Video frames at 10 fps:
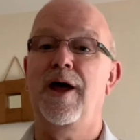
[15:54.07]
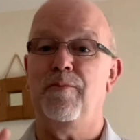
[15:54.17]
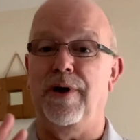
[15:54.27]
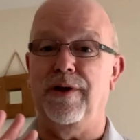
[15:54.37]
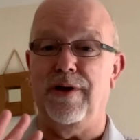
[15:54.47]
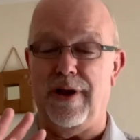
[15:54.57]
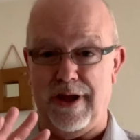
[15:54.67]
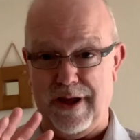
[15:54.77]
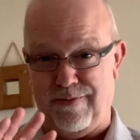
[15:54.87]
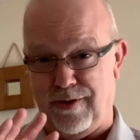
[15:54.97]
But
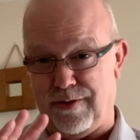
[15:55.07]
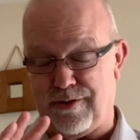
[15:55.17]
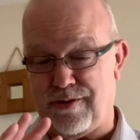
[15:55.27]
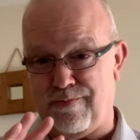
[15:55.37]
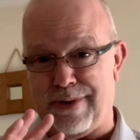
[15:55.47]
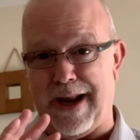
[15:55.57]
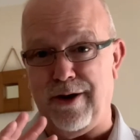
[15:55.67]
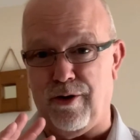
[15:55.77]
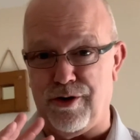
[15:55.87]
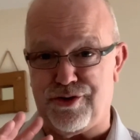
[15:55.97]
if you're planning
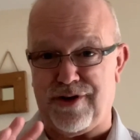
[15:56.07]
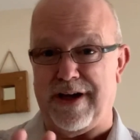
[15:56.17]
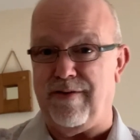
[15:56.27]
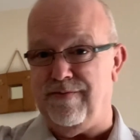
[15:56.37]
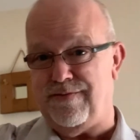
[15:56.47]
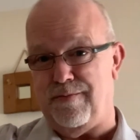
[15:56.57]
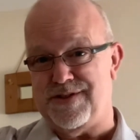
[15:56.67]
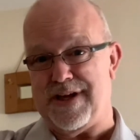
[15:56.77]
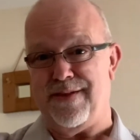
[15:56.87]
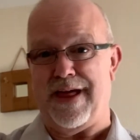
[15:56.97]
on tracking from
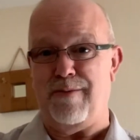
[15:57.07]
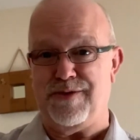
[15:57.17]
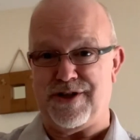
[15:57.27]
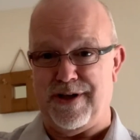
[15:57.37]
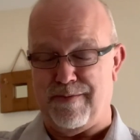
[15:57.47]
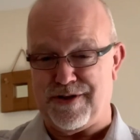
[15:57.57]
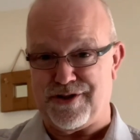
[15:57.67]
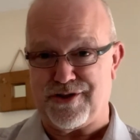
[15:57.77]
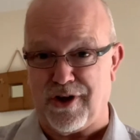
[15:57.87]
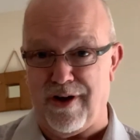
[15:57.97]
Southampton up to
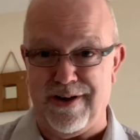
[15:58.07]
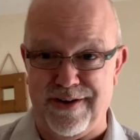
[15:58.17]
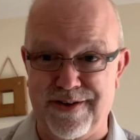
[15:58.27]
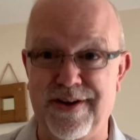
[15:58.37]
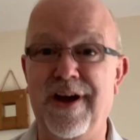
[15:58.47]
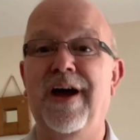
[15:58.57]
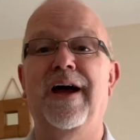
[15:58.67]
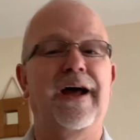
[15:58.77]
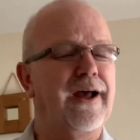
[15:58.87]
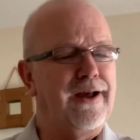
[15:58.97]
Scotland,
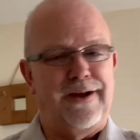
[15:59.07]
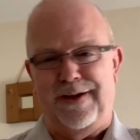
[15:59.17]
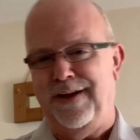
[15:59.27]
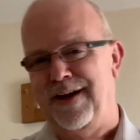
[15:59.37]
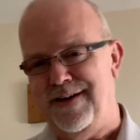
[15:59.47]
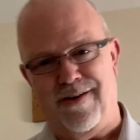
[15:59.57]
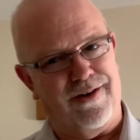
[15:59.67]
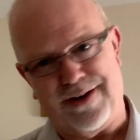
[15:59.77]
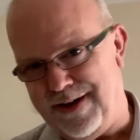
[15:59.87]
you're not going to